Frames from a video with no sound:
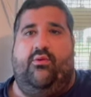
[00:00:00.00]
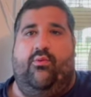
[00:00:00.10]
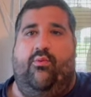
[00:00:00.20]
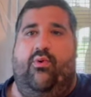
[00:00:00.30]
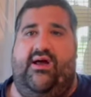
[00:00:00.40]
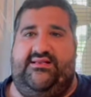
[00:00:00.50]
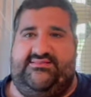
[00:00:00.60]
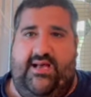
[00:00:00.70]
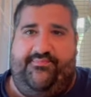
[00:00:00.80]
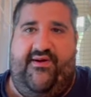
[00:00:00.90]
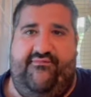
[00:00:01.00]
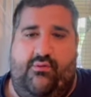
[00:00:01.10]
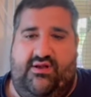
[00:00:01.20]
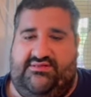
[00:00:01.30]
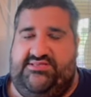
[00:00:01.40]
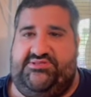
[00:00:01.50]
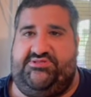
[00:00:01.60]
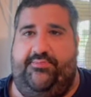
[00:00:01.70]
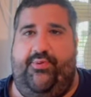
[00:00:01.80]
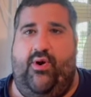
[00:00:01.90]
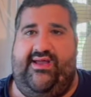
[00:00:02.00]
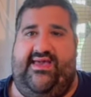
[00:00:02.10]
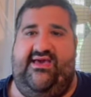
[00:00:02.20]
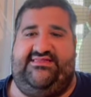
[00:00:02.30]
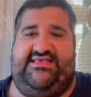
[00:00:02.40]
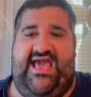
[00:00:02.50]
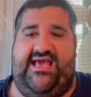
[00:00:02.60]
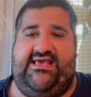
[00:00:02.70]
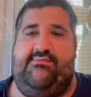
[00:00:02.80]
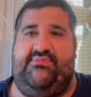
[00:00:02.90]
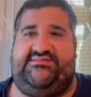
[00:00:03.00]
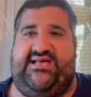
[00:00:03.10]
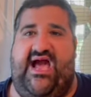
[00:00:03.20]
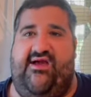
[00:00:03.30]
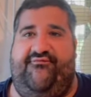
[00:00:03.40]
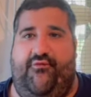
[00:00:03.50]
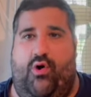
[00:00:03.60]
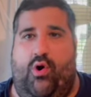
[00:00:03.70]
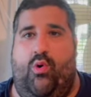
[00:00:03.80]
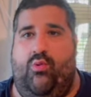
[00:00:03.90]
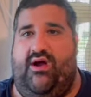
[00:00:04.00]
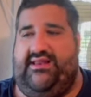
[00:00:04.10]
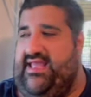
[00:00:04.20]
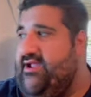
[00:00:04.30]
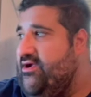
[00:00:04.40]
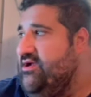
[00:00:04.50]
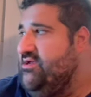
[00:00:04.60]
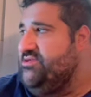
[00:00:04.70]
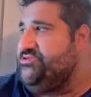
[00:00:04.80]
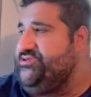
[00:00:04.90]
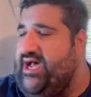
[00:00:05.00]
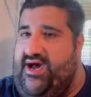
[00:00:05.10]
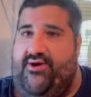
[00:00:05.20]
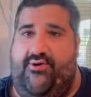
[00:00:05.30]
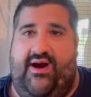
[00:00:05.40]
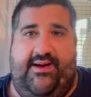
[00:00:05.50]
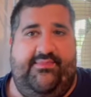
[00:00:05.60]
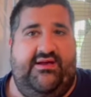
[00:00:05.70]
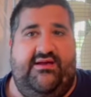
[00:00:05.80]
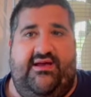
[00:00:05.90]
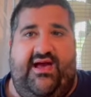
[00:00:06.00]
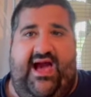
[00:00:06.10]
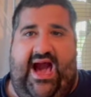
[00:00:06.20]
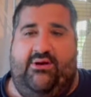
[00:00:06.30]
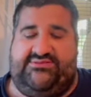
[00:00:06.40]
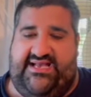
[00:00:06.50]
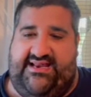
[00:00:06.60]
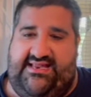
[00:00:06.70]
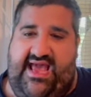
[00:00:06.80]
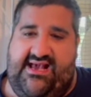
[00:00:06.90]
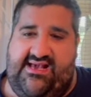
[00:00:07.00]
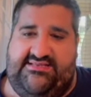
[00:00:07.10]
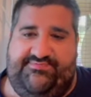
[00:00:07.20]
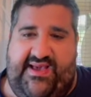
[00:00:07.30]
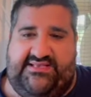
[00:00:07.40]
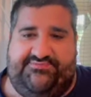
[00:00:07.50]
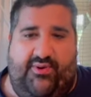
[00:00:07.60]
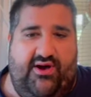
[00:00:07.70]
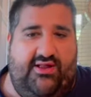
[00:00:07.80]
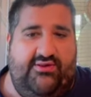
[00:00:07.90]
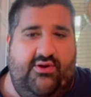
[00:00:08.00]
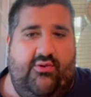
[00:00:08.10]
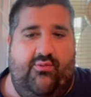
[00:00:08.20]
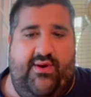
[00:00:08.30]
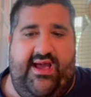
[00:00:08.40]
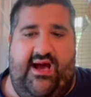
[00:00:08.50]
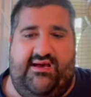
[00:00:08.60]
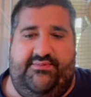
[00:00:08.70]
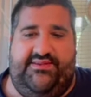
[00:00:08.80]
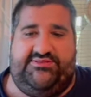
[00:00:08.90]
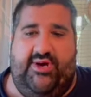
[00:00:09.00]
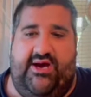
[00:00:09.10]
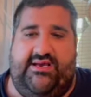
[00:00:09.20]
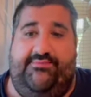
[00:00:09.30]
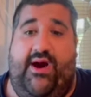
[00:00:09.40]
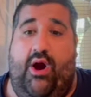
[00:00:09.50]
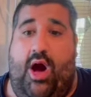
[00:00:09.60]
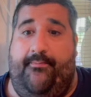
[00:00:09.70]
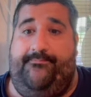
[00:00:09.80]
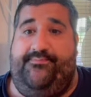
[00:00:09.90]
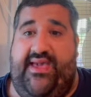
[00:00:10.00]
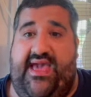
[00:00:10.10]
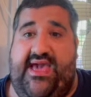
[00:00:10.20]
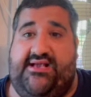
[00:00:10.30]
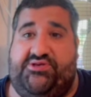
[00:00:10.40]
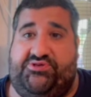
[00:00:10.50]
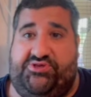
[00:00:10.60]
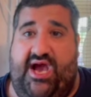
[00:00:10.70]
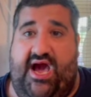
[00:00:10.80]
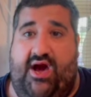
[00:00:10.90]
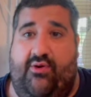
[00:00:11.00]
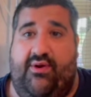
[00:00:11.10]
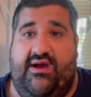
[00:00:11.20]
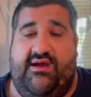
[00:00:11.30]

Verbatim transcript: What is up, everyone? This is your boy here, the Yankee Messiah 401 here. So, um, outside of Yankees baseball, we are going to be talking about a big show